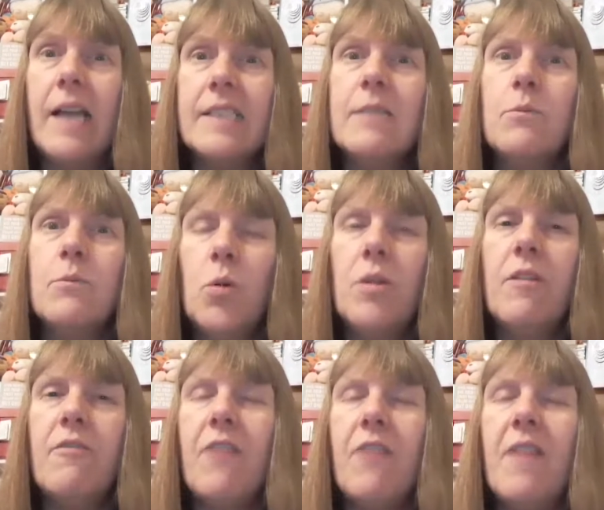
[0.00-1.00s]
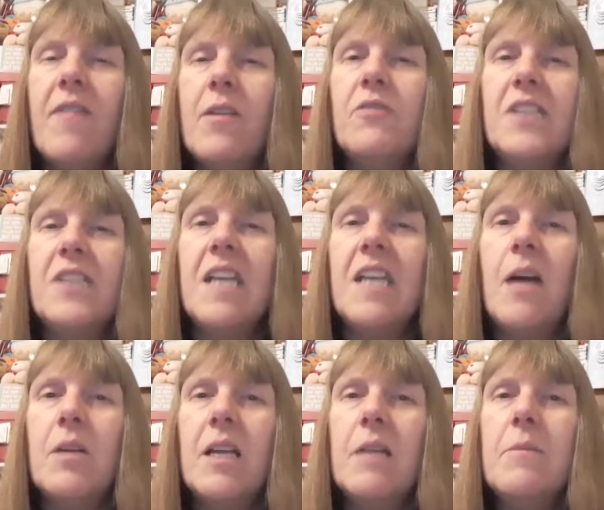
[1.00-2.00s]
more than a friend, then obviously
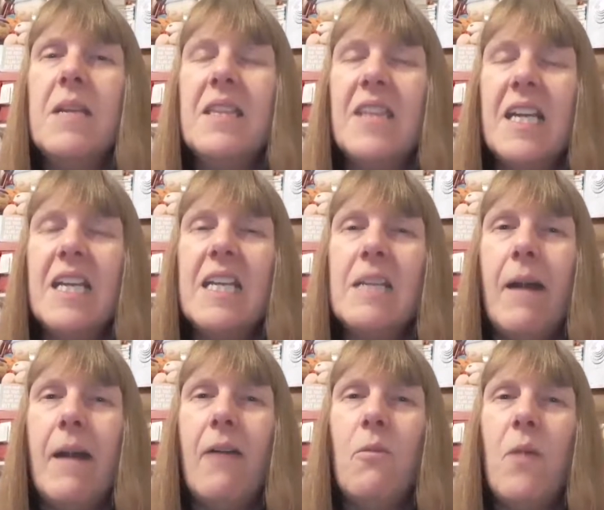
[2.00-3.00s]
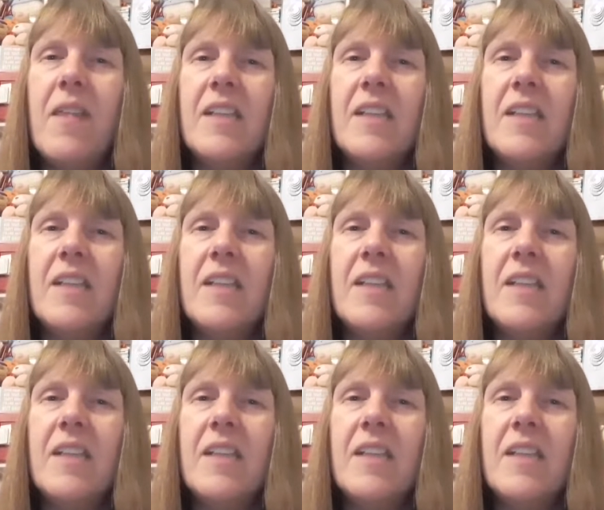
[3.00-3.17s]
I'm going to be thinking about whether